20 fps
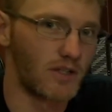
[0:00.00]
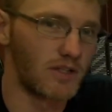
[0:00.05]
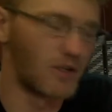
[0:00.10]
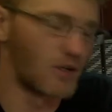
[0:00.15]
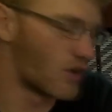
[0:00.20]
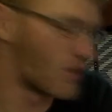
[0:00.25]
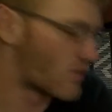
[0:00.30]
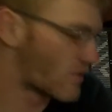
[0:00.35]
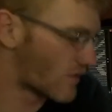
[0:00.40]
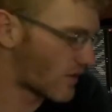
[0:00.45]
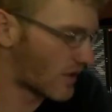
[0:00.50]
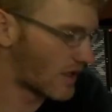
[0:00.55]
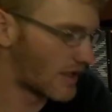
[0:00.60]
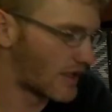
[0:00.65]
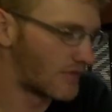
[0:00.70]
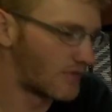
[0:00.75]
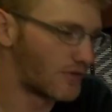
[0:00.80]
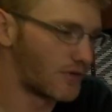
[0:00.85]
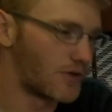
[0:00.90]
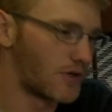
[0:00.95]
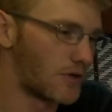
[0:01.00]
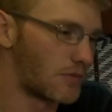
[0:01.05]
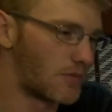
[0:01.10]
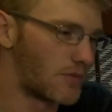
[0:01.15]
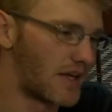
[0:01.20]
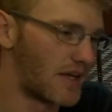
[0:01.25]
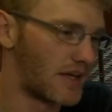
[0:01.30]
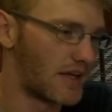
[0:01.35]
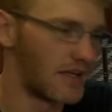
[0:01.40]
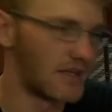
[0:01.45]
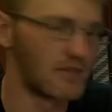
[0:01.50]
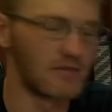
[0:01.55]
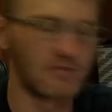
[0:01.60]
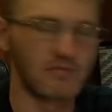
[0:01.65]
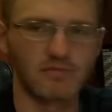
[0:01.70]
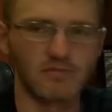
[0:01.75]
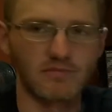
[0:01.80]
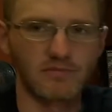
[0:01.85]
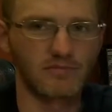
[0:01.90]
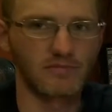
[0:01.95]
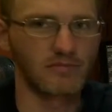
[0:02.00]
An override for your pan,